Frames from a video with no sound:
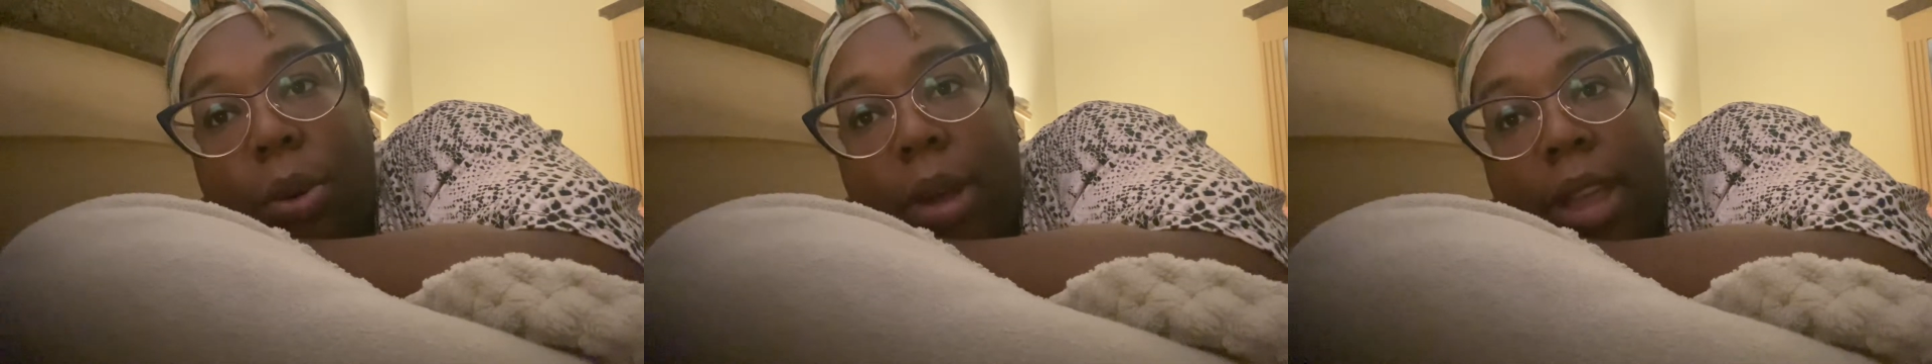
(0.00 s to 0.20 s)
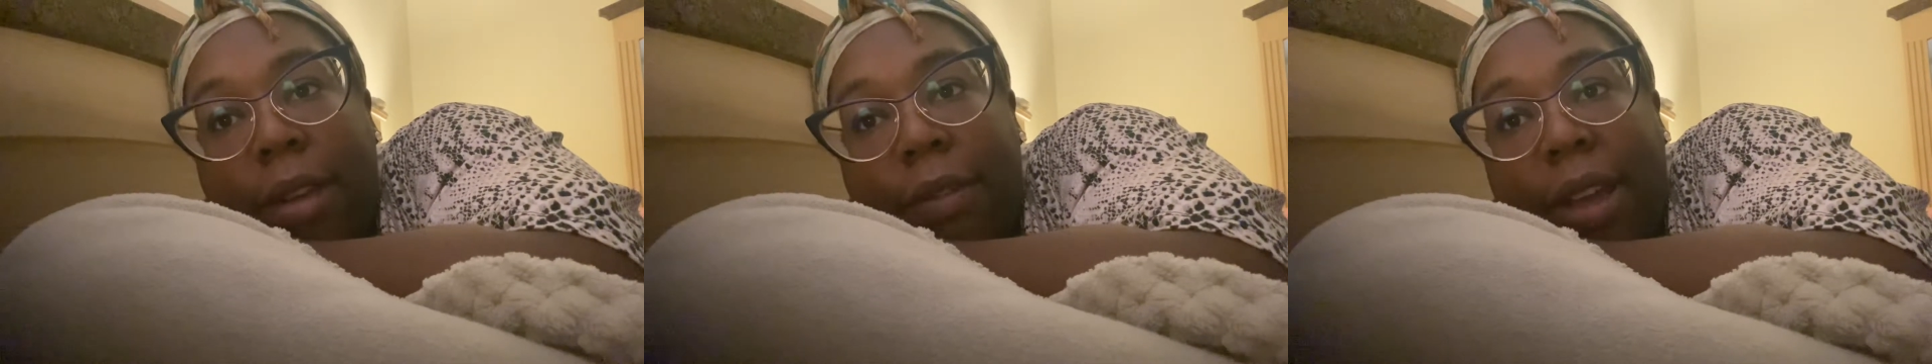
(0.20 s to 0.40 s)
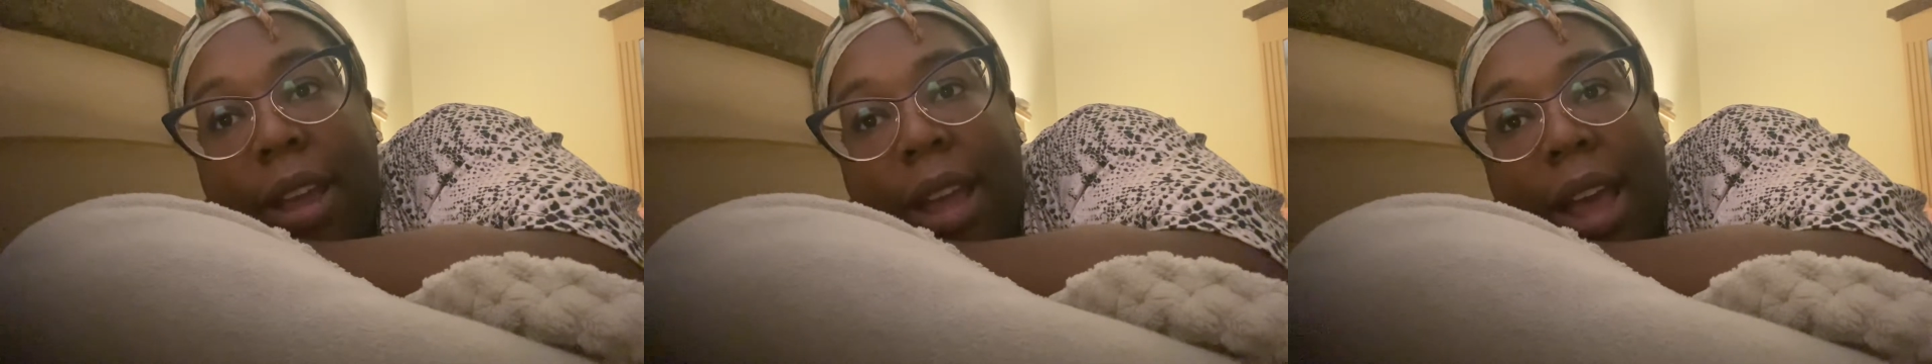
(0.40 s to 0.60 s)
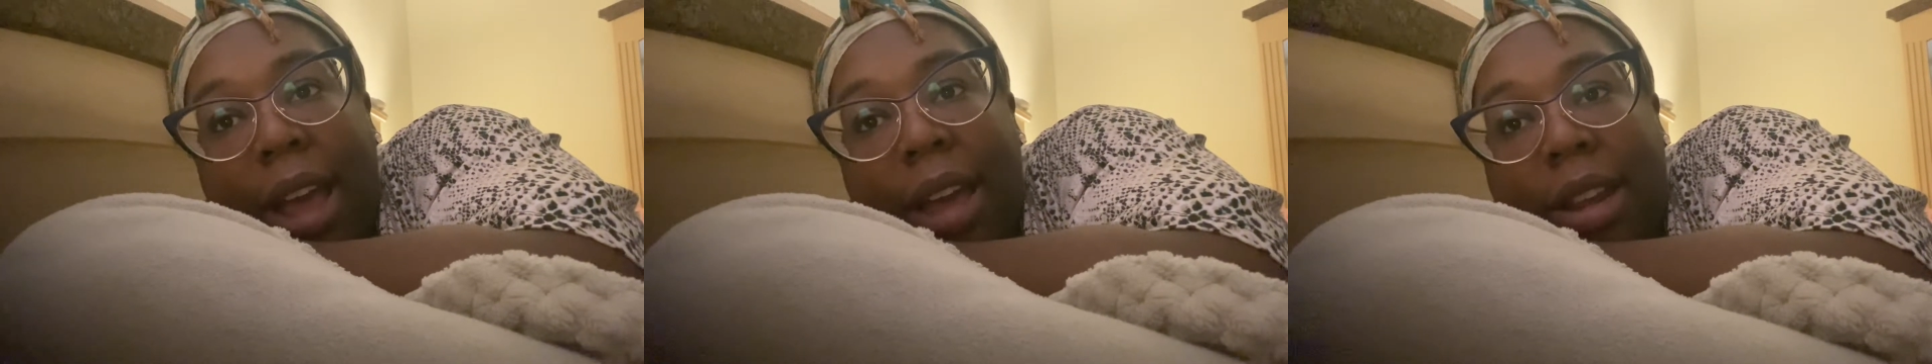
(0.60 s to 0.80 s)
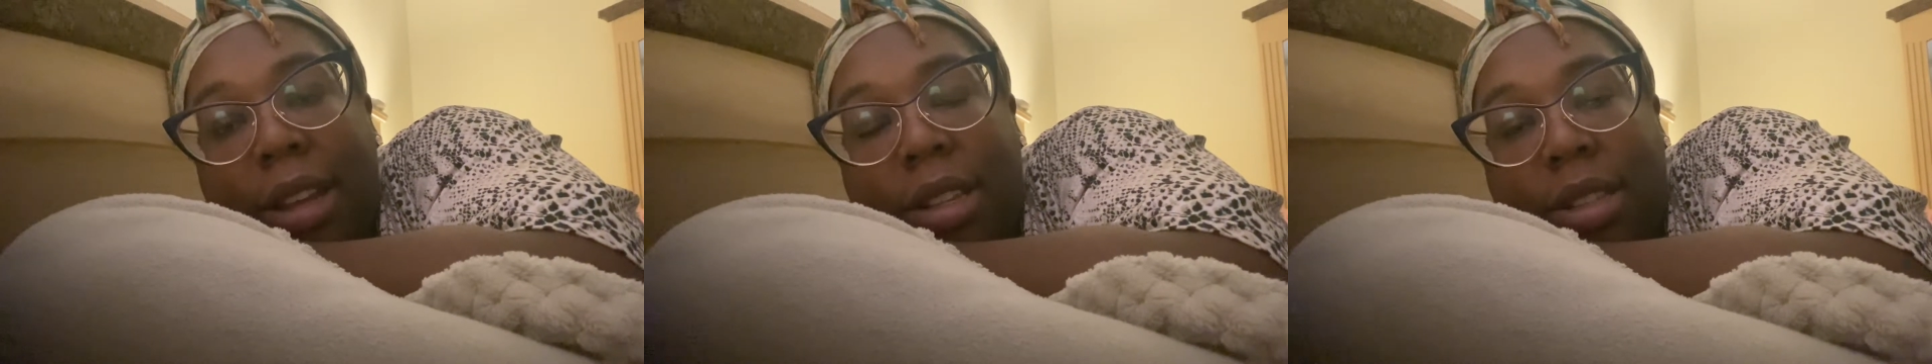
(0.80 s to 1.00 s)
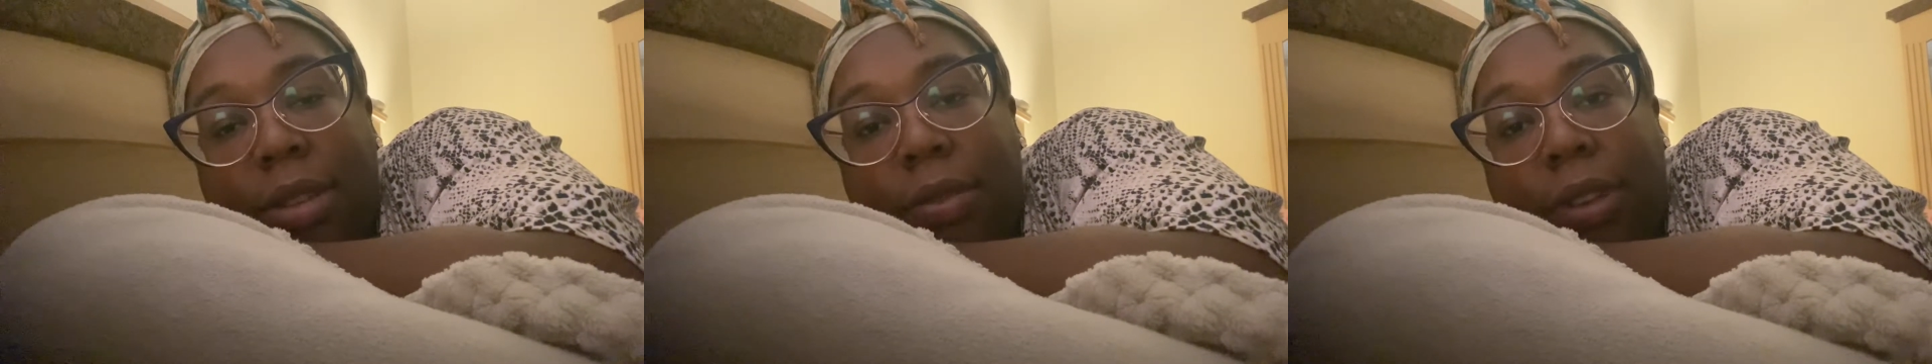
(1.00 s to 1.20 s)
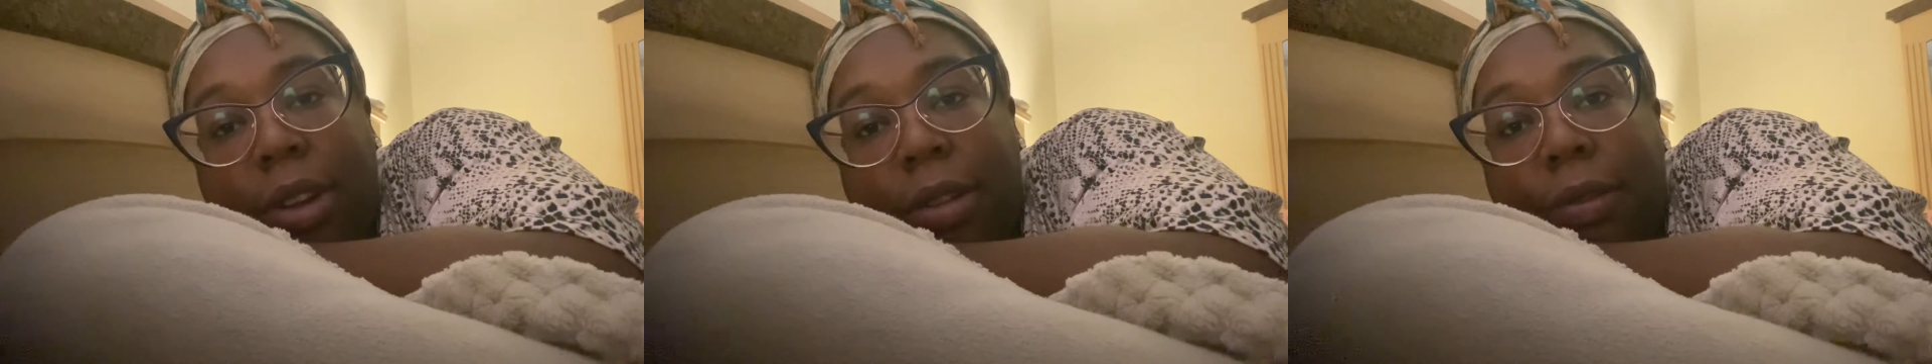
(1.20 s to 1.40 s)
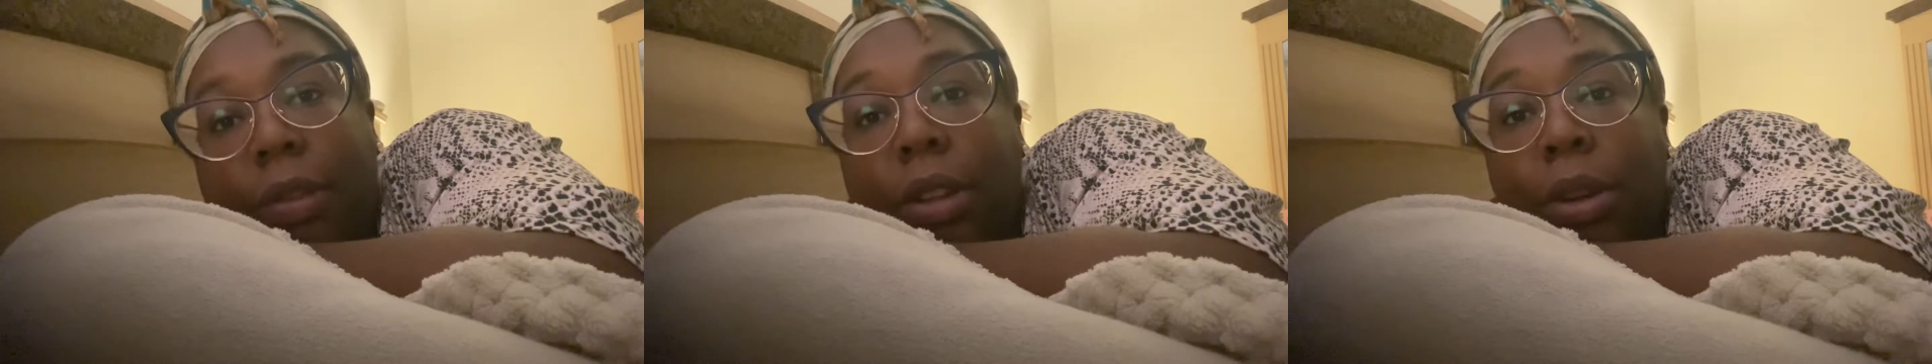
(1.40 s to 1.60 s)
if I got a severe
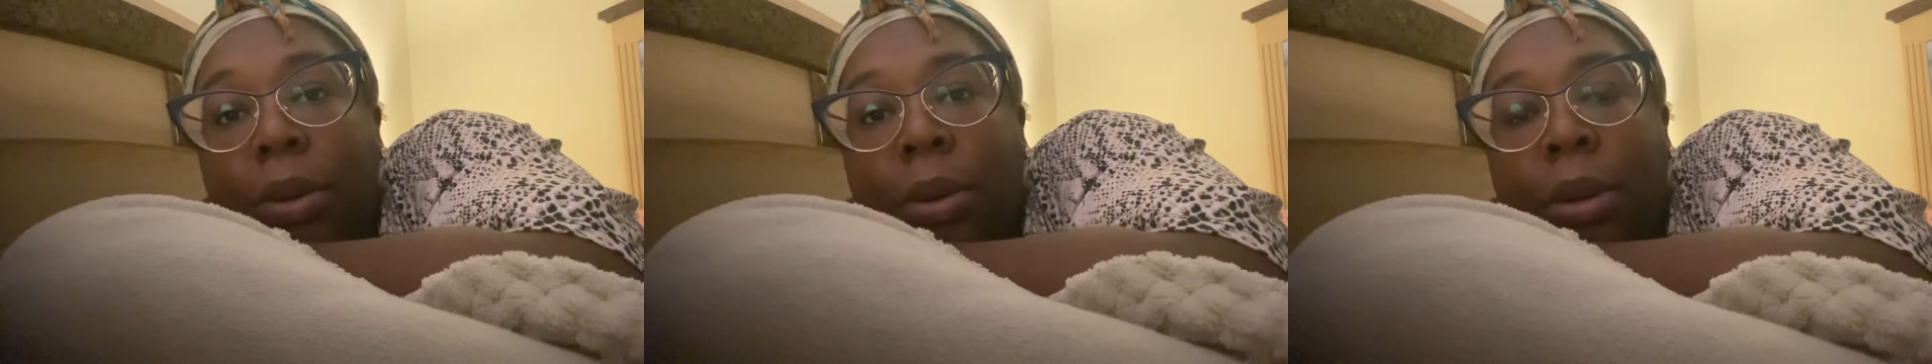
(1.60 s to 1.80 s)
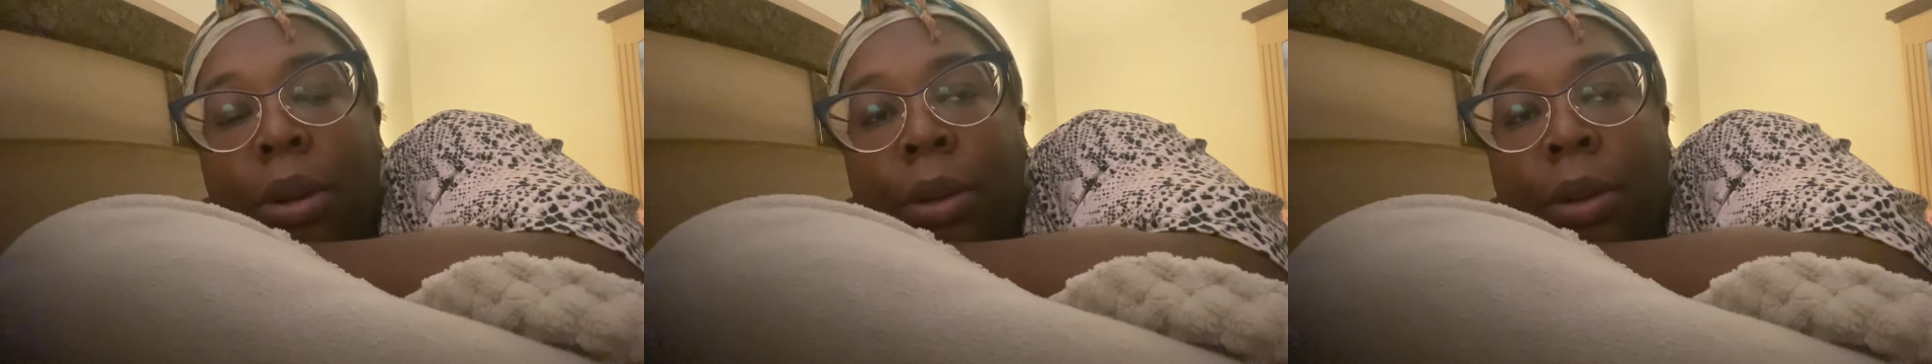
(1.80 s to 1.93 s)
flu.